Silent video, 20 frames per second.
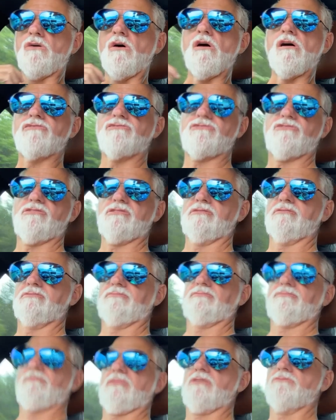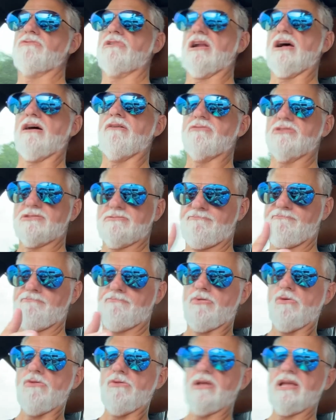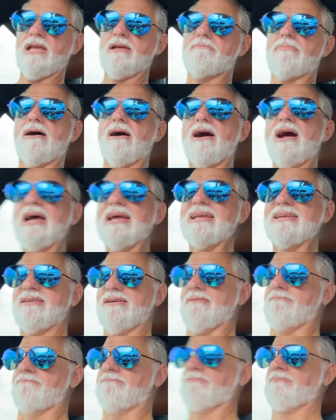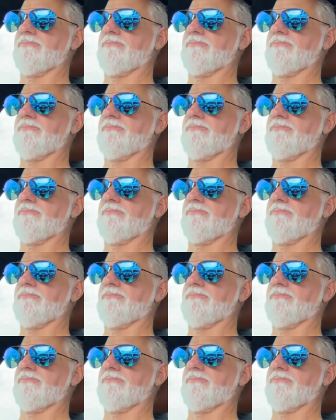off when I was pulling in behind him.